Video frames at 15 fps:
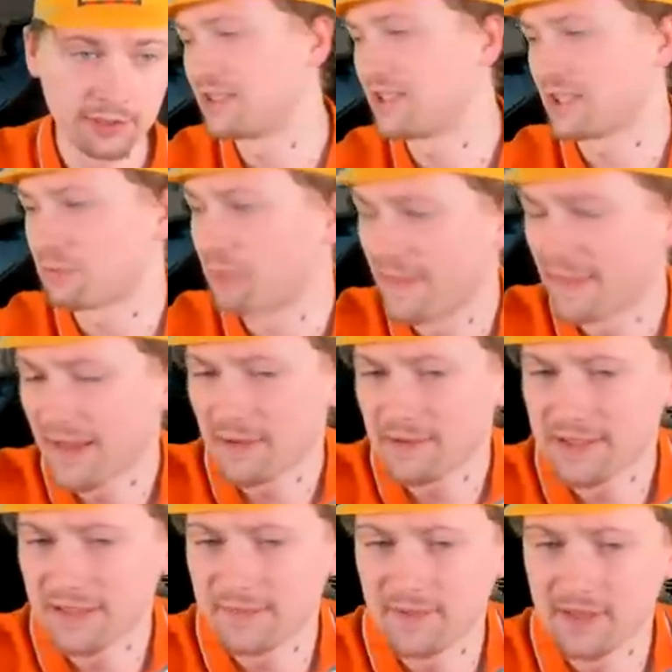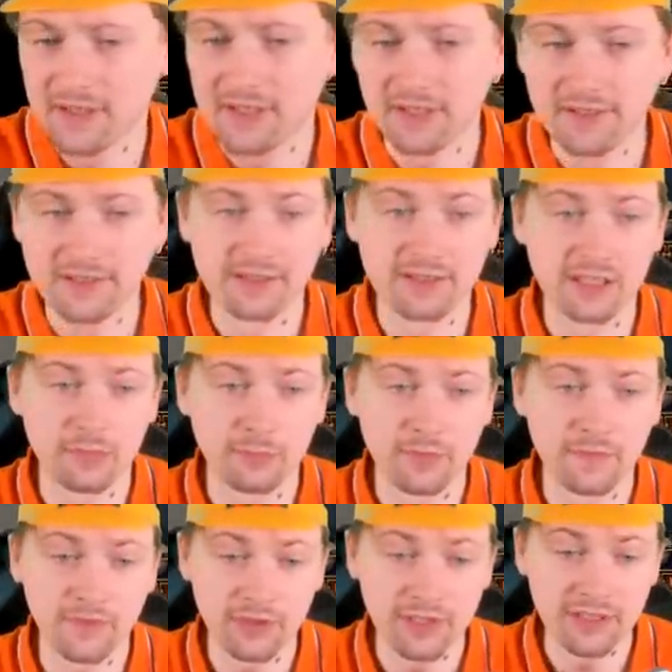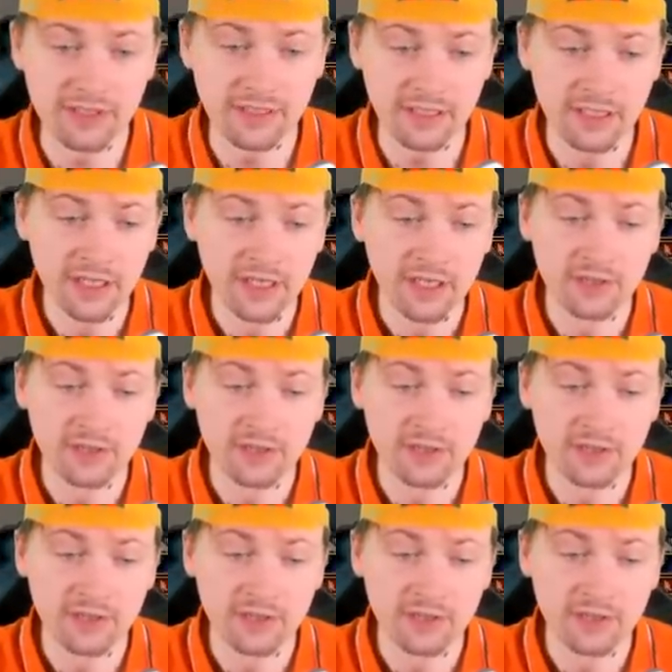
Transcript: It's just one thousand defenders, so it's gonna be very easy.